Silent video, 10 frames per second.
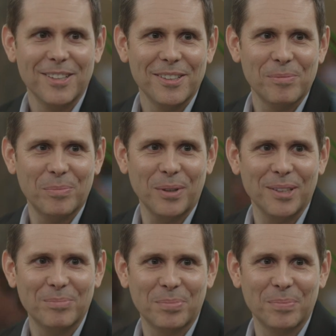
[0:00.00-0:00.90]
it's a
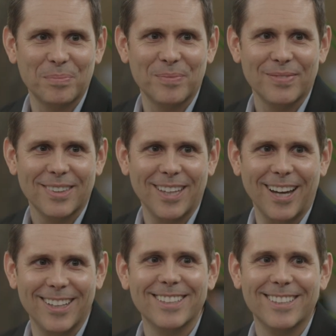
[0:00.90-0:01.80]
fun and wild
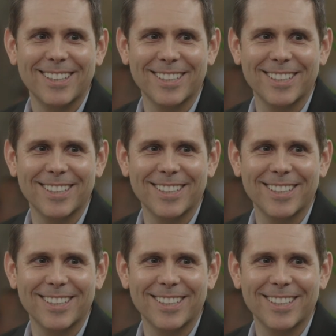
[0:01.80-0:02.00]
yeah, time, Chris.